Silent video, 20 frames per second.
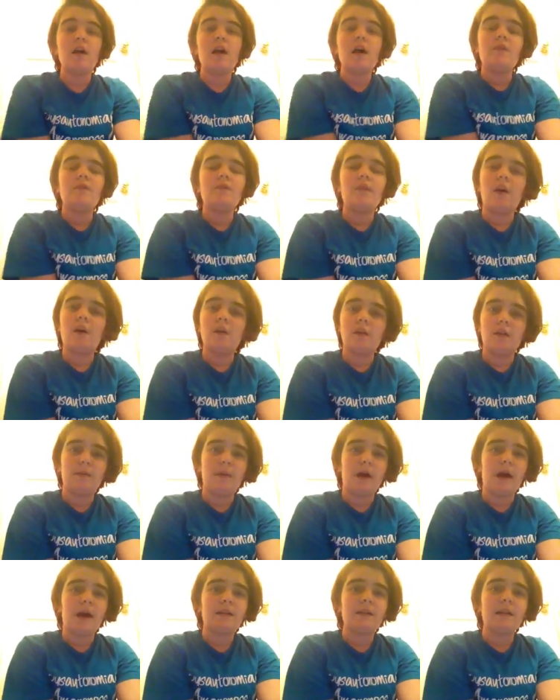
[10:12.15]
falling
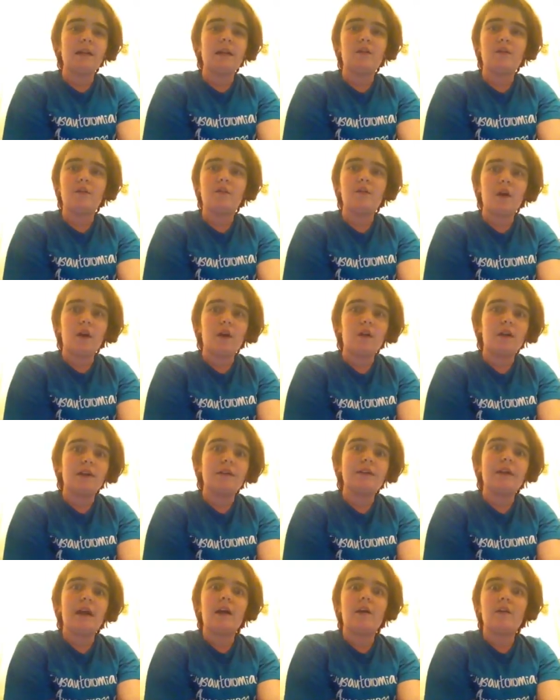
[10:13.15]
back, either falling
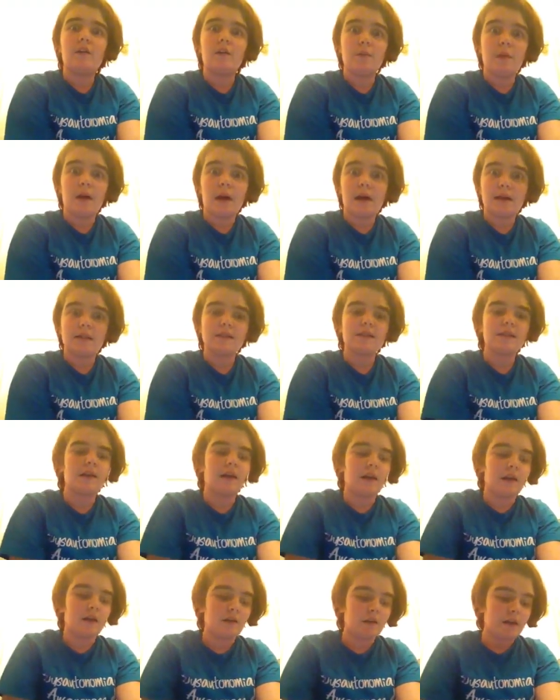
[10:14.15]
down or passing
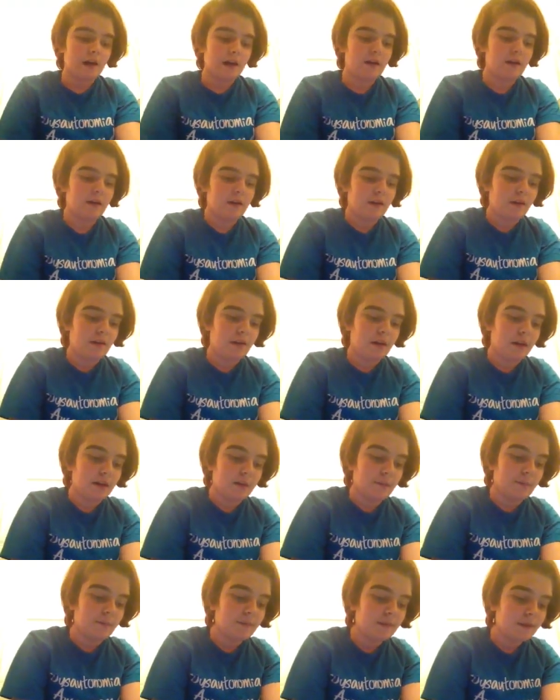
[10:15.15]
out kind of thing.